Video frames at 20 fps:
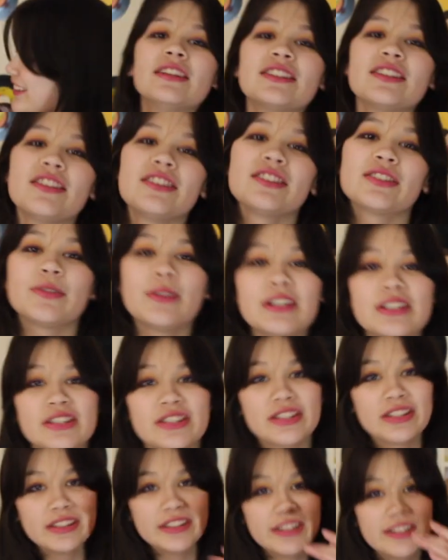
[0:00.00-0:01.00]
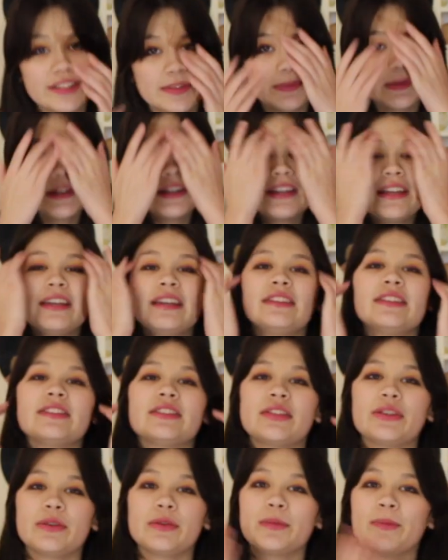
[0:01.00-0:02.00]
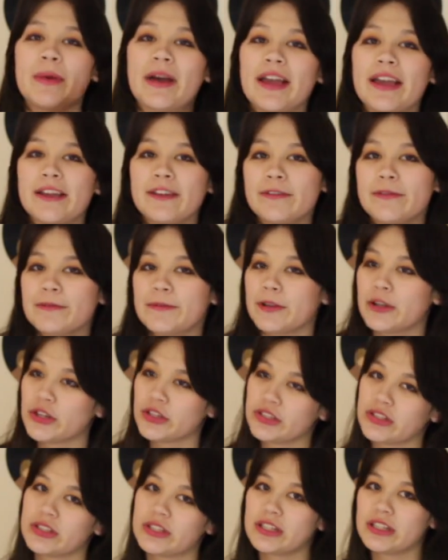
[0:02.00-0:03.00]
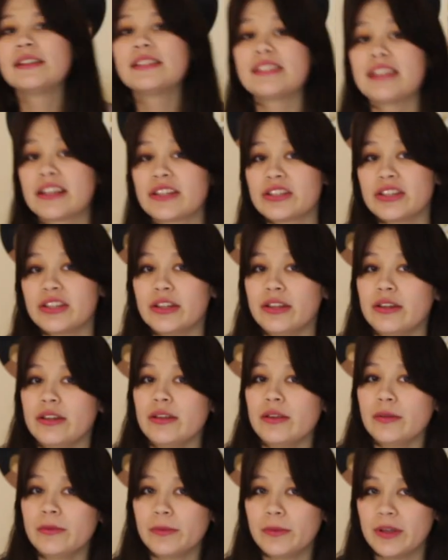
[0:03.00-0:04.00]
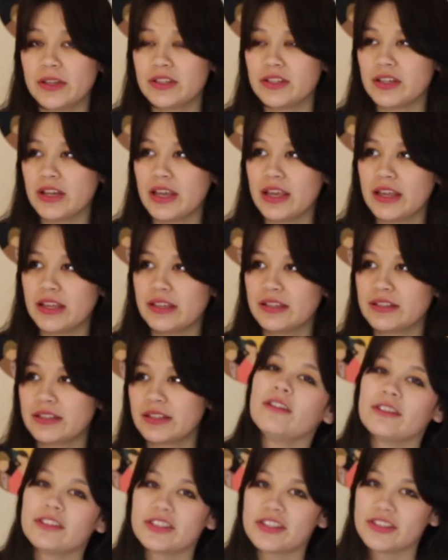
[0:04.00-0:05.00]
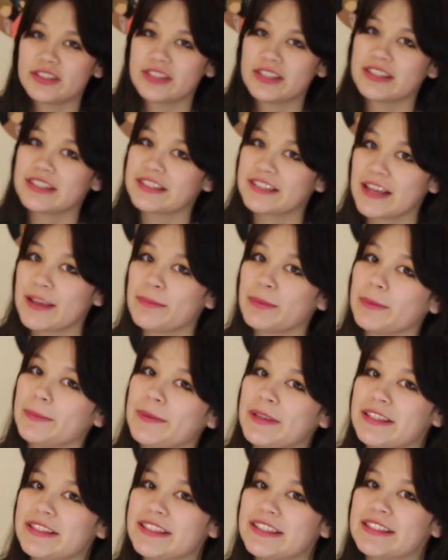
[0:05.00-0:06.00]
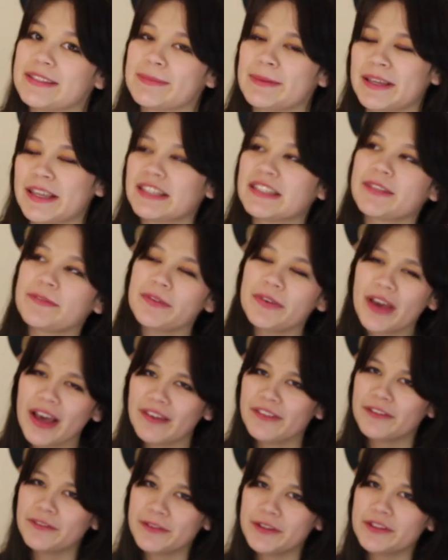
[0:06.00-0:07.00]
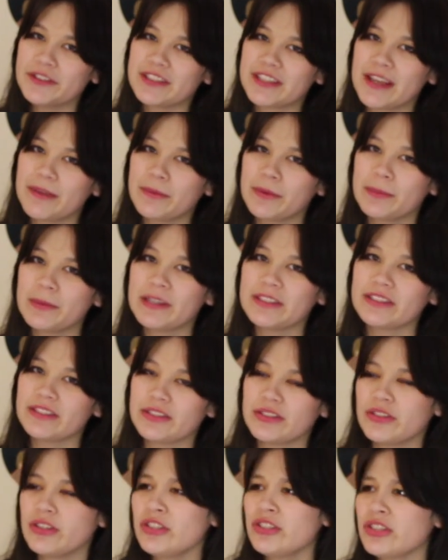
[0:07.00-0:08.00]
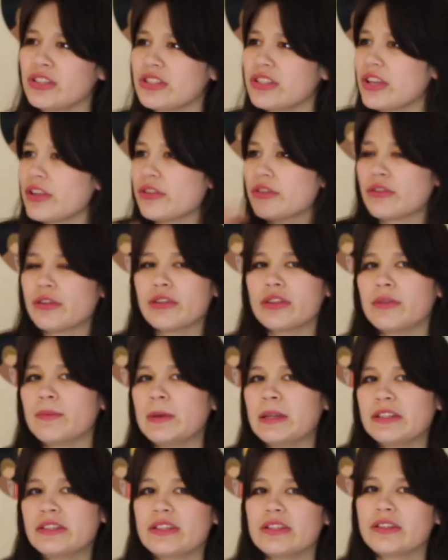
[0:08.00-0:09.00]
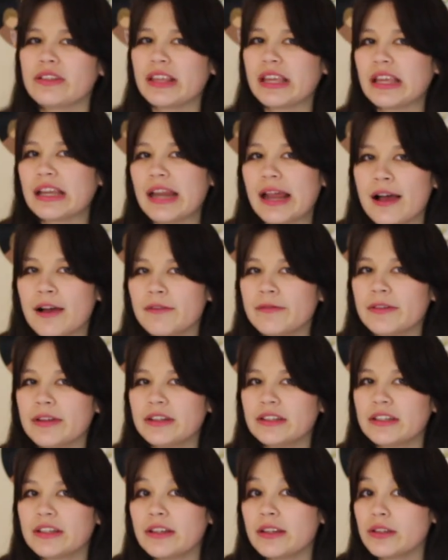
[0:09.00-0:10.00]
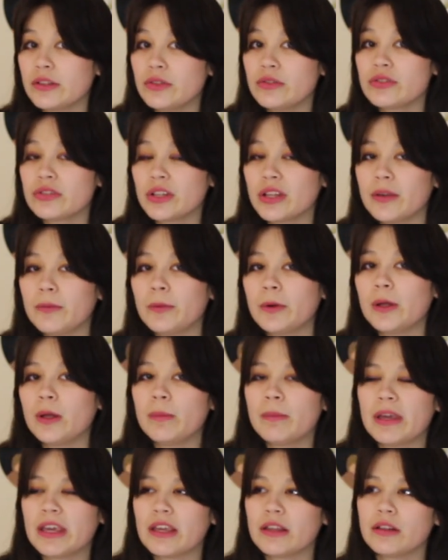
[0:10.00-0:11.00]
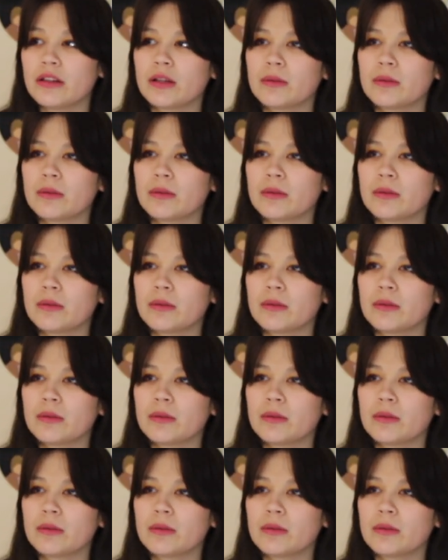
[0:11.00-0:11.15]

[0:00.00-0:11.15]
So this question leads me into my first section, which is staple pieces, because if you have a few staple pieces, you can just throw them into an outfit and it usually will make it